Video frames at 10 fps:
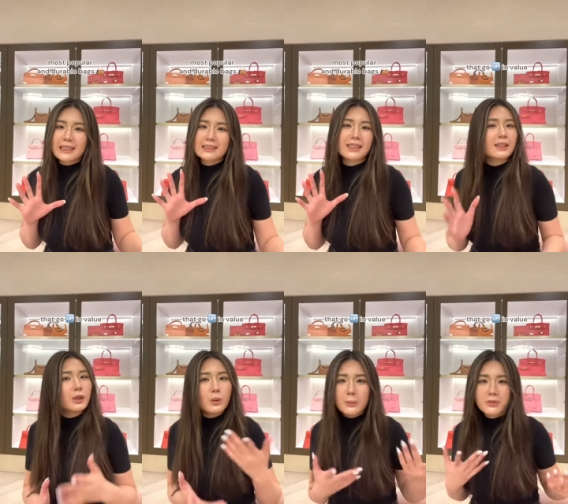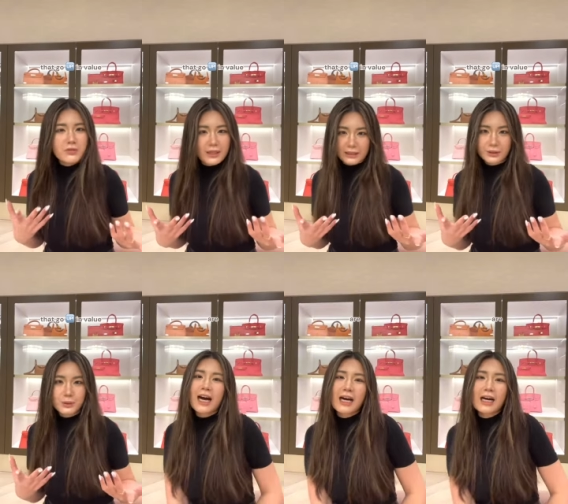that go up in value
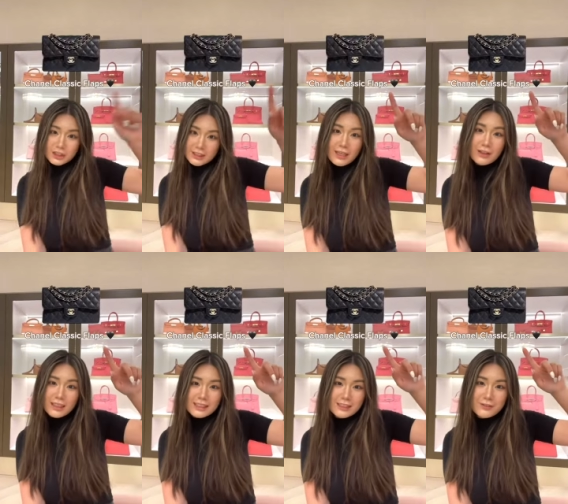are Chanel Classic